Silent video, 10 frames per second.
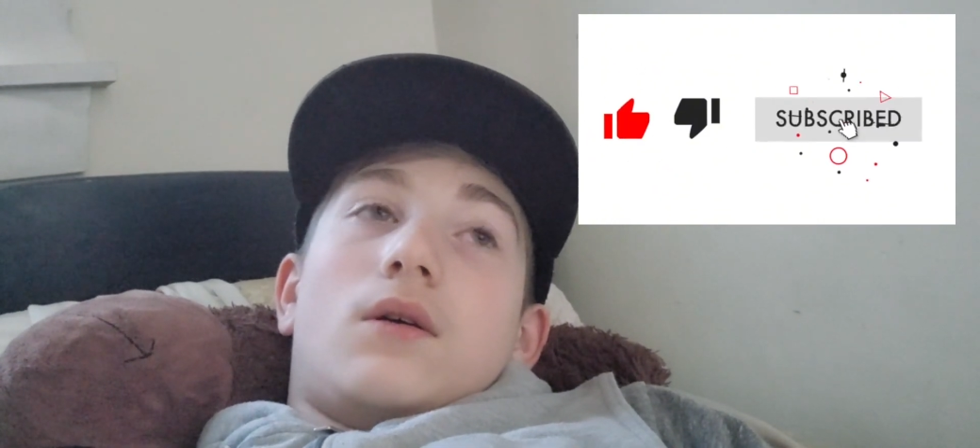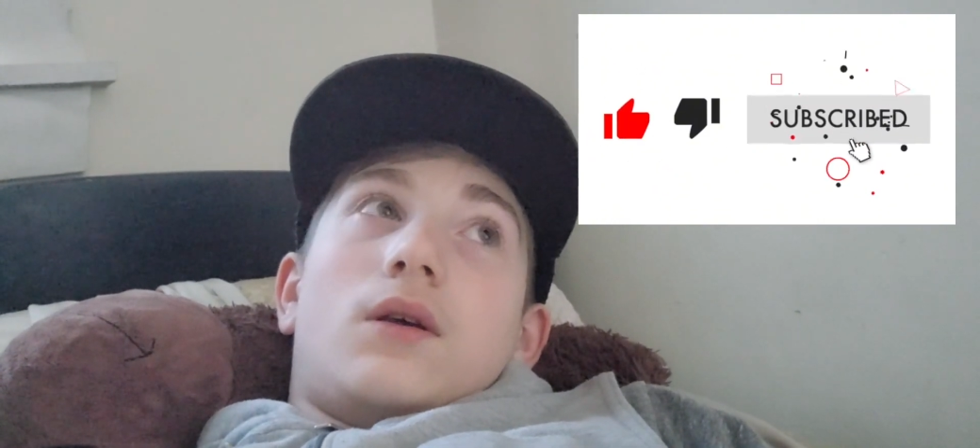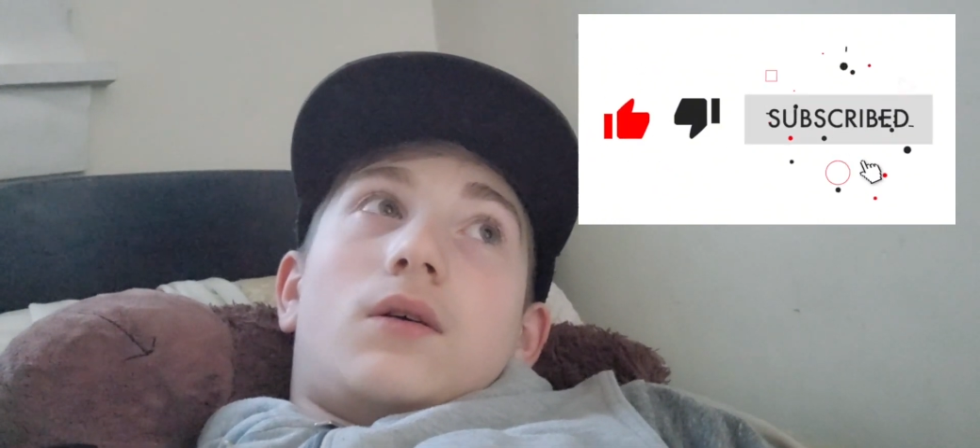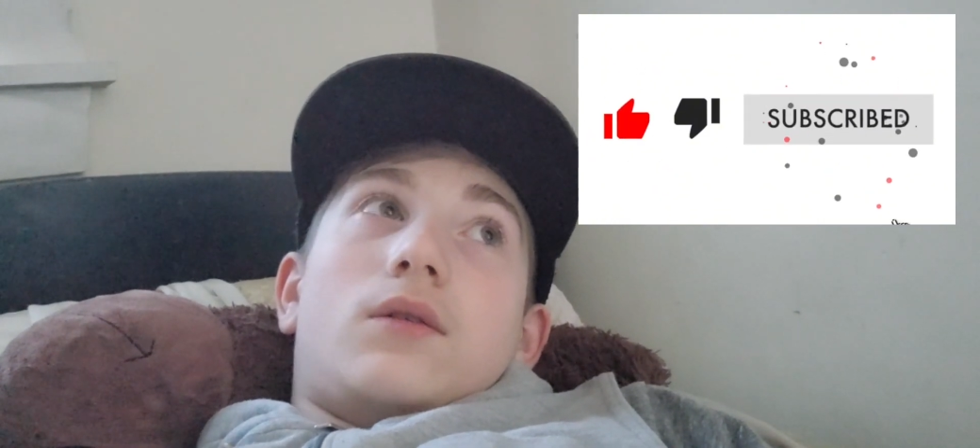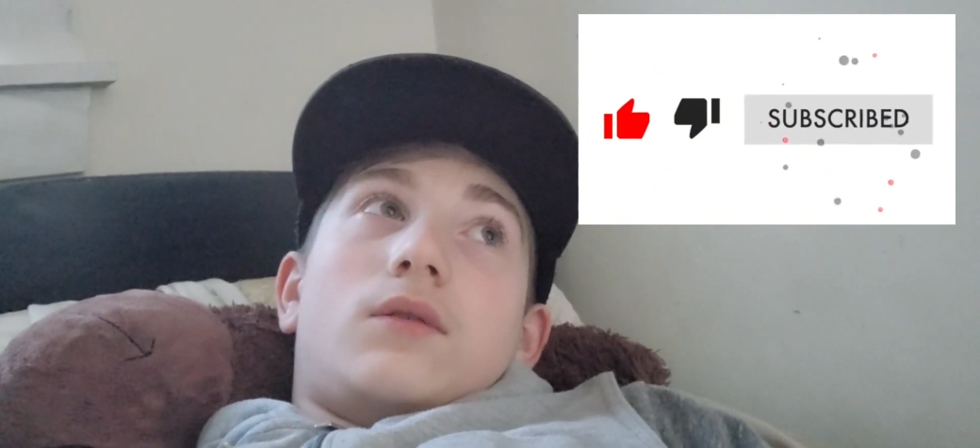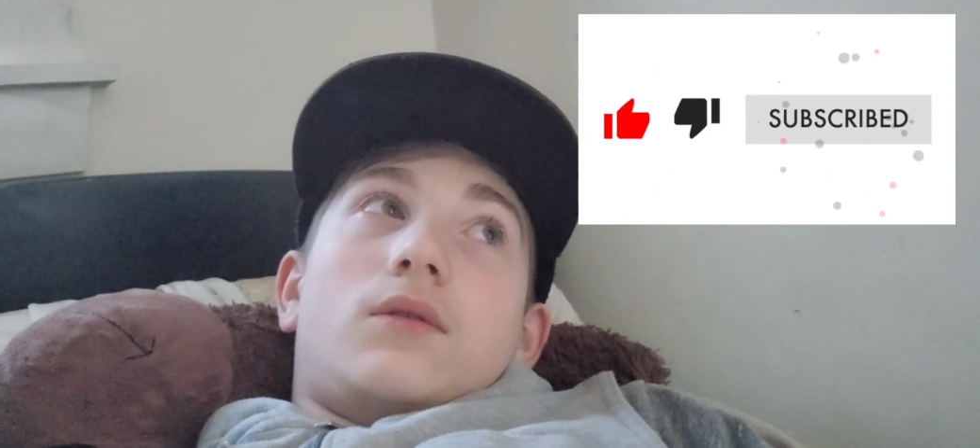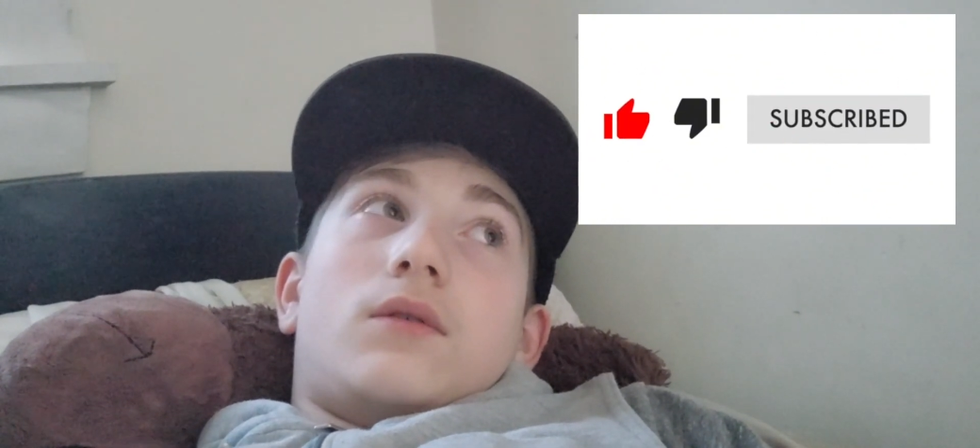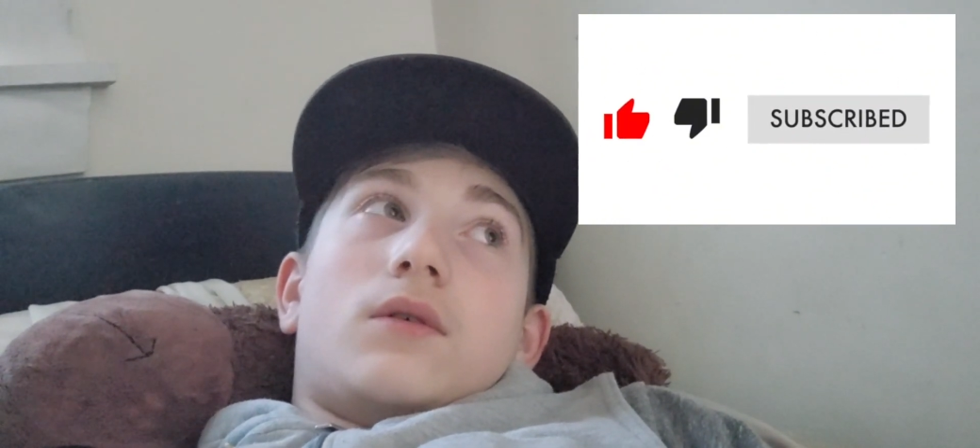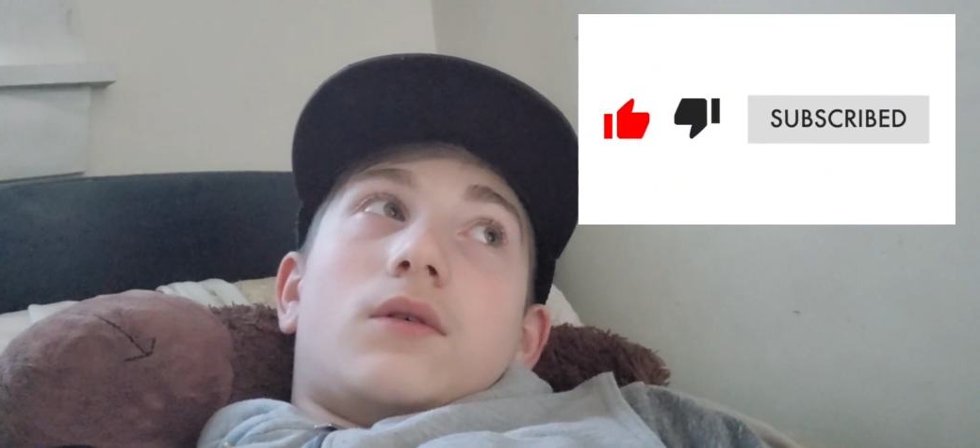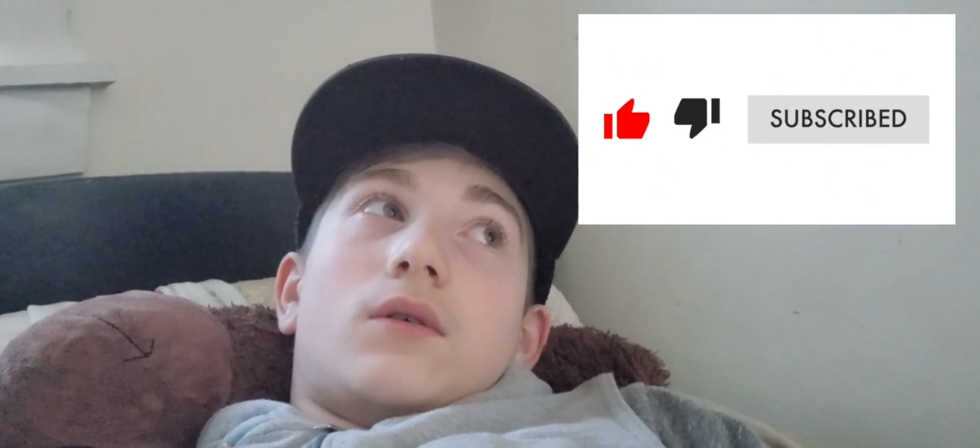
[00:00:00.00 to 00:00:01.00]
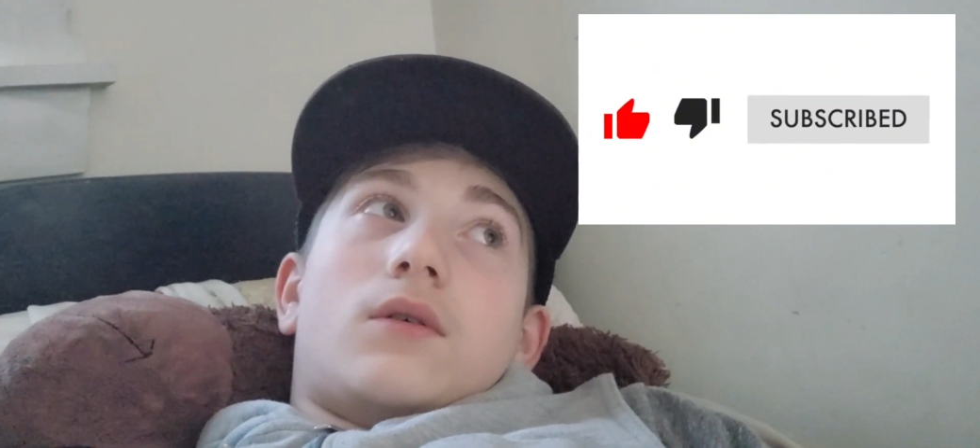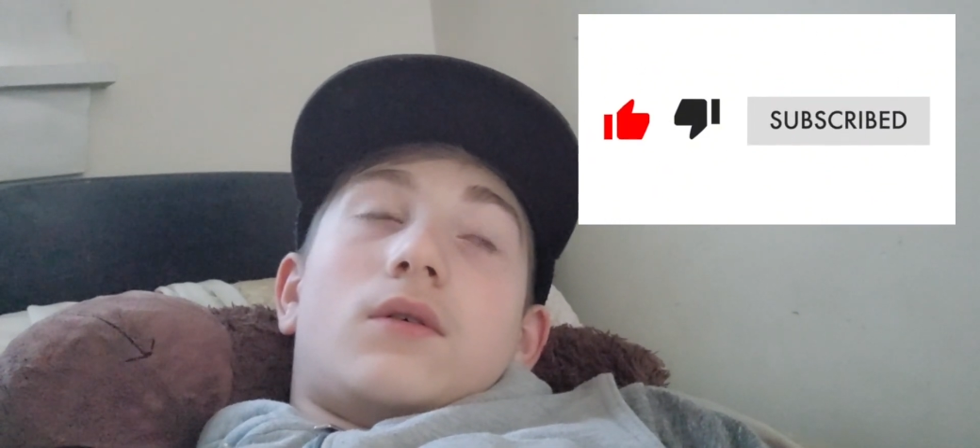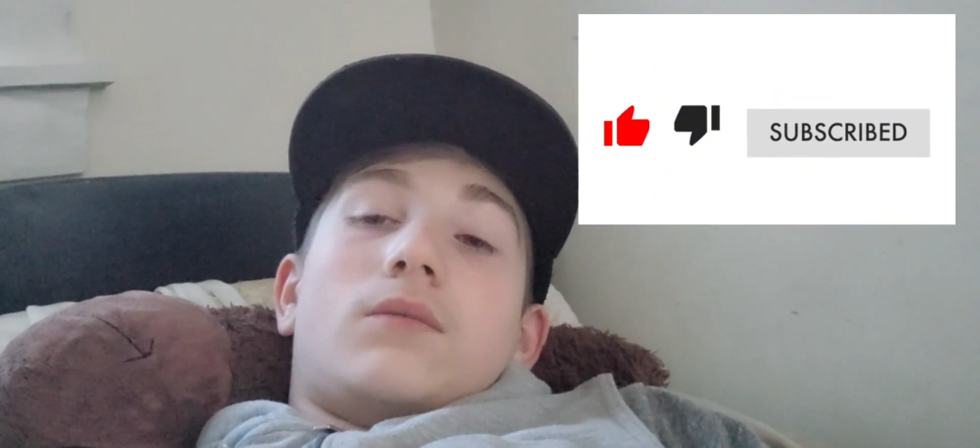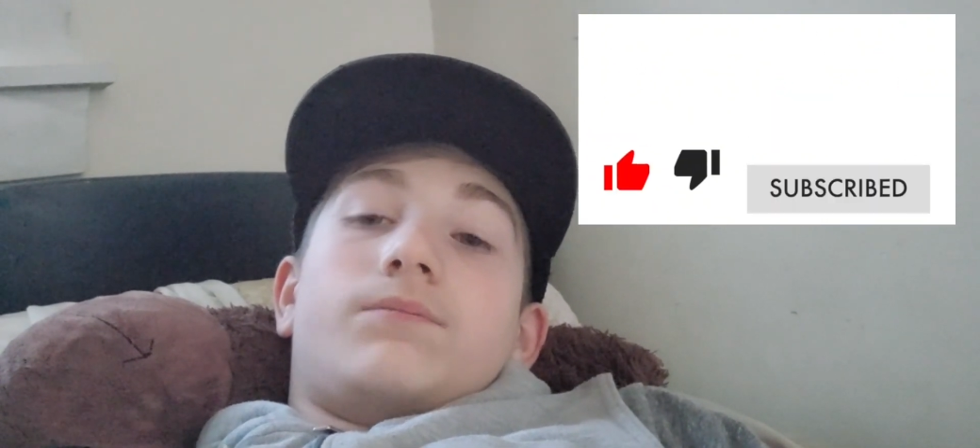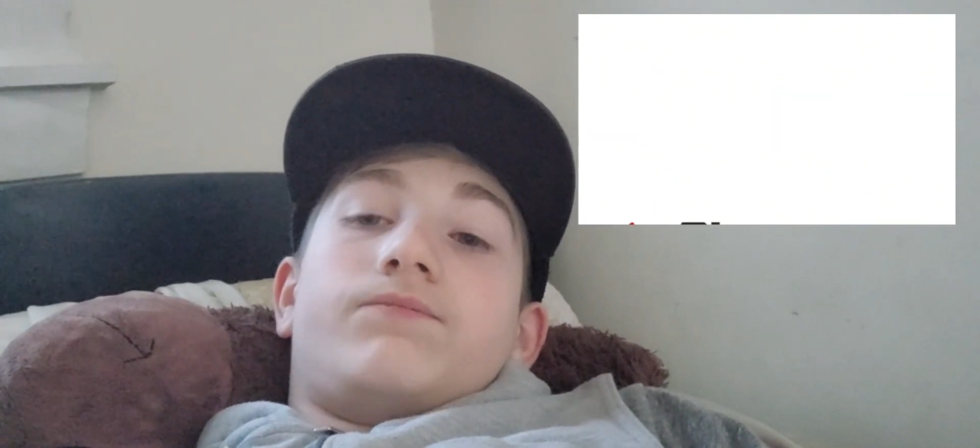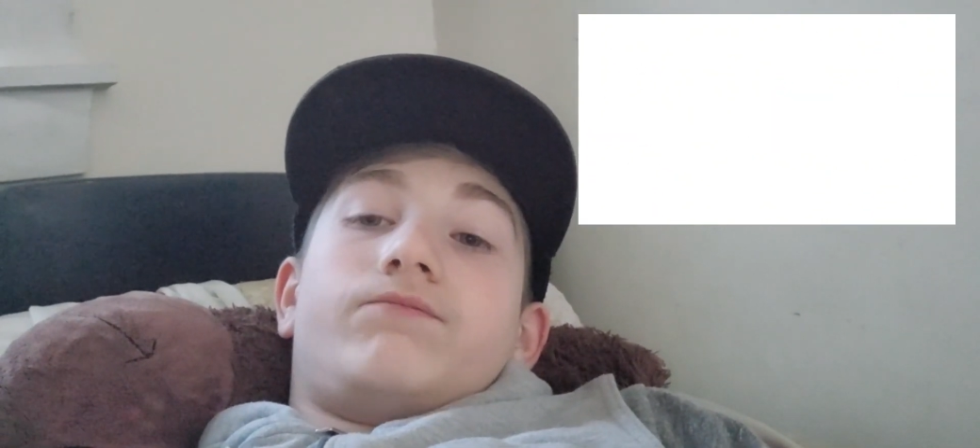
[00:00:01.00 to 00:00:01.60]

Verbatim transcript: And, uh